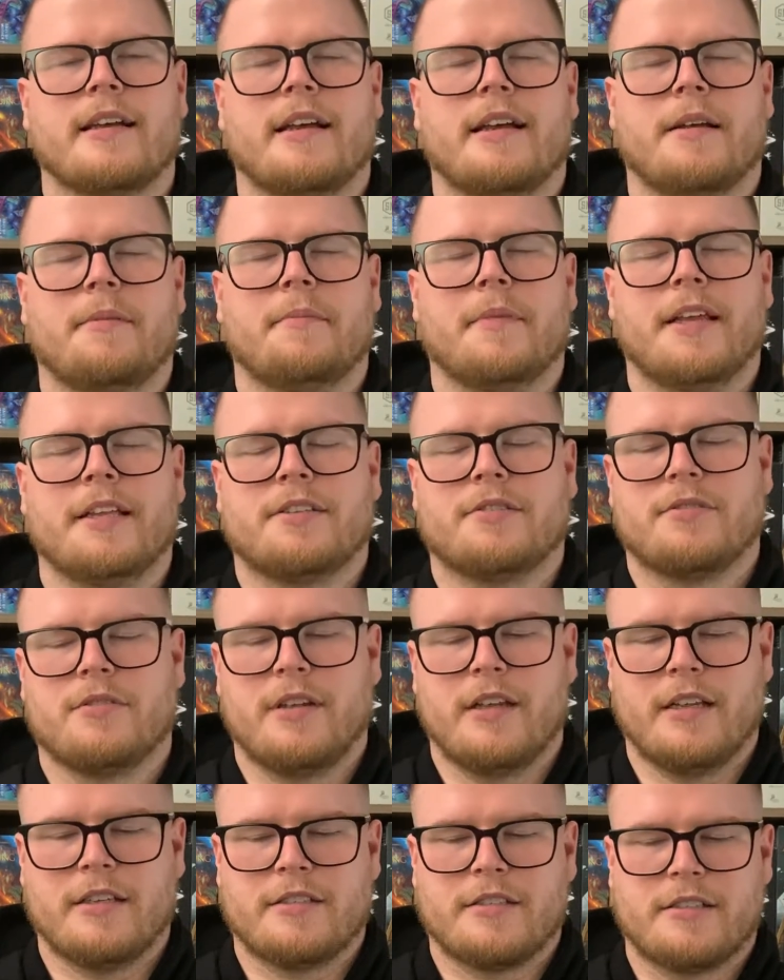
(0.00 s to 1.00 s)
It's
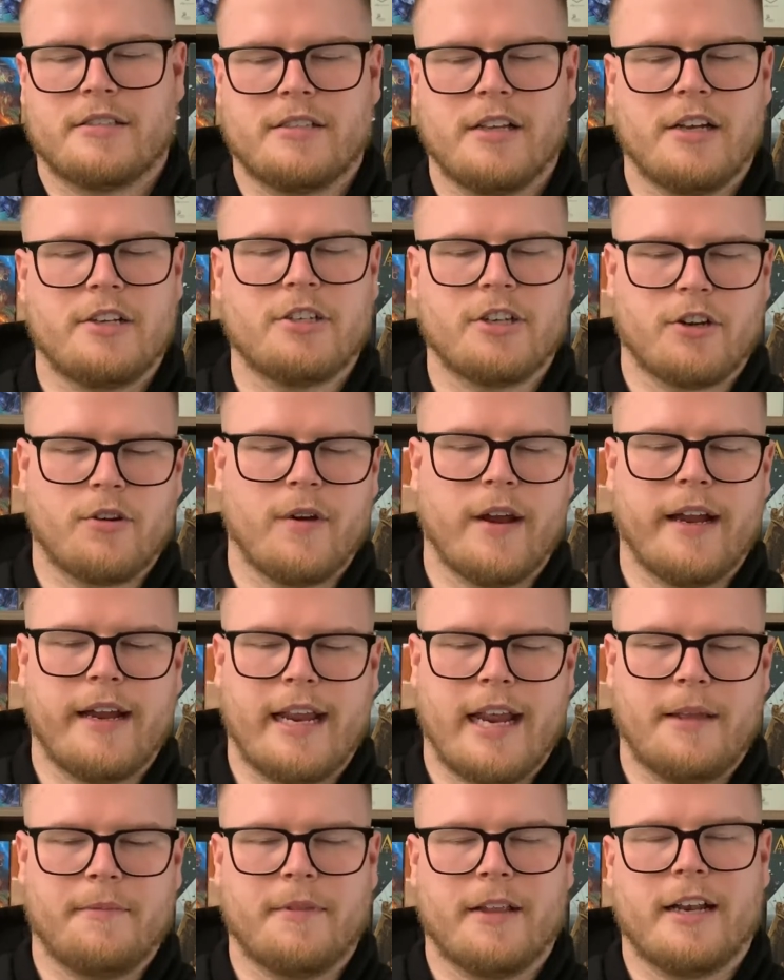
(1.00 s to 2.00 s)
such a great
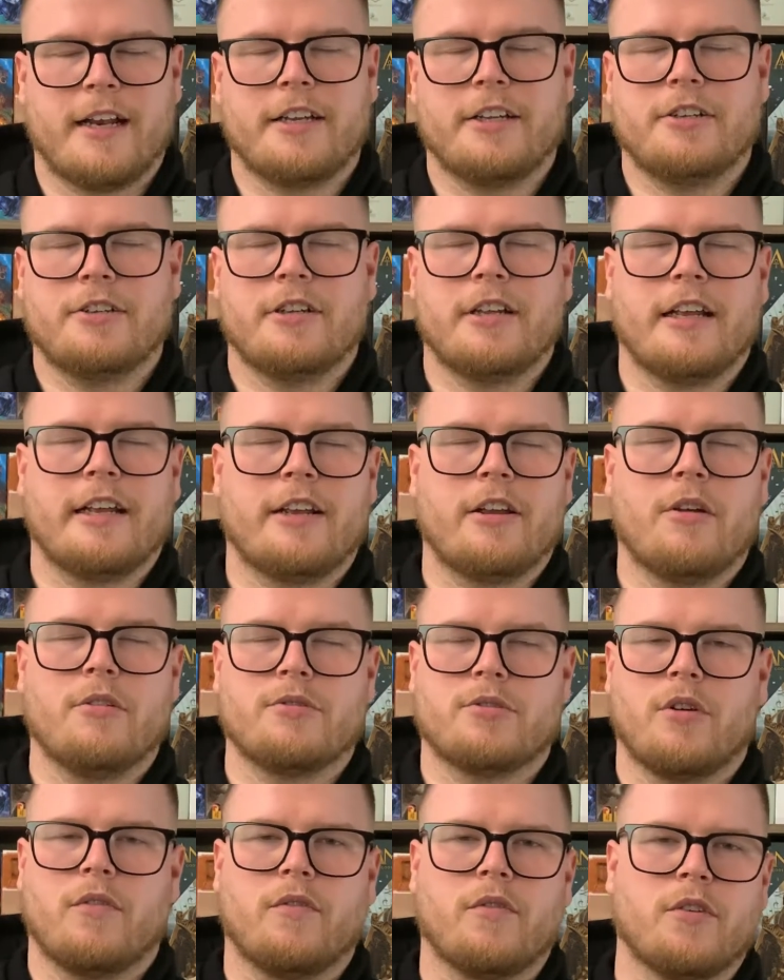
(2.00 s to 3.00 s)
game that it
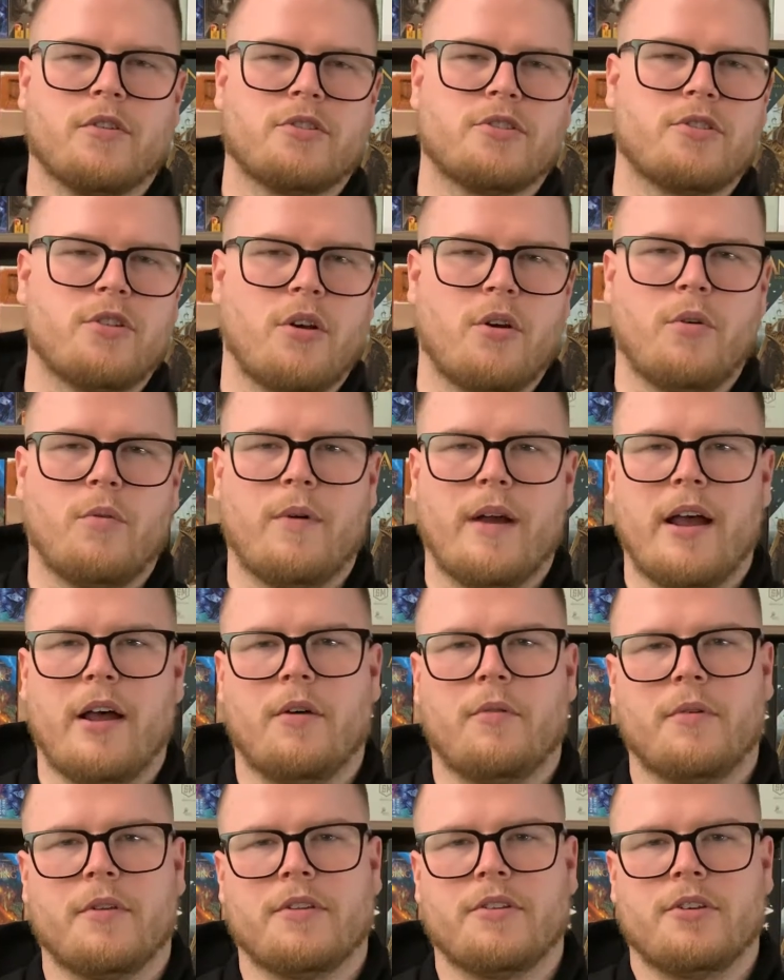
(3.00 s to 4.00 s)
goes over so
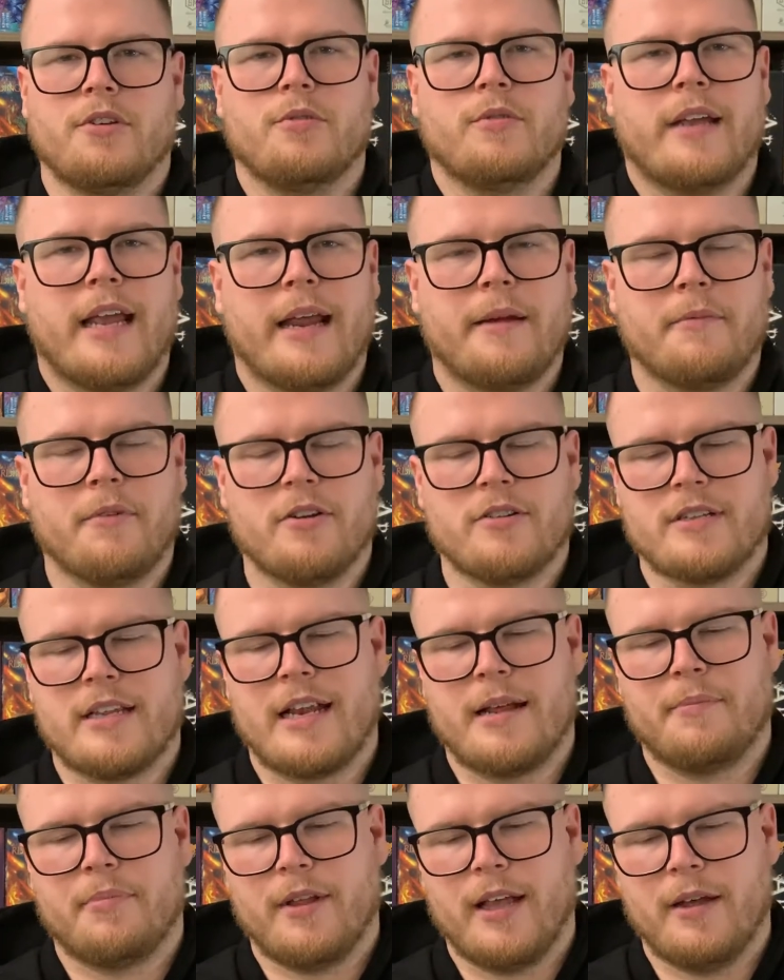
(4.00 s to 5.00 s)
well with new gamers that
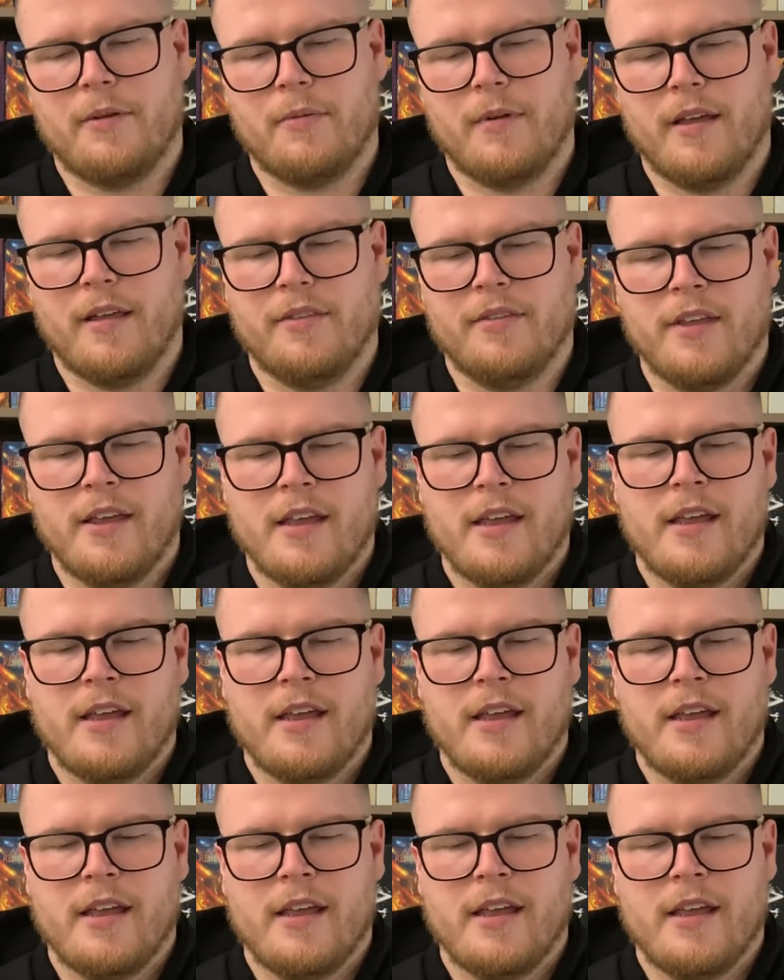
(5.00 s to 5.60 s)
I play with.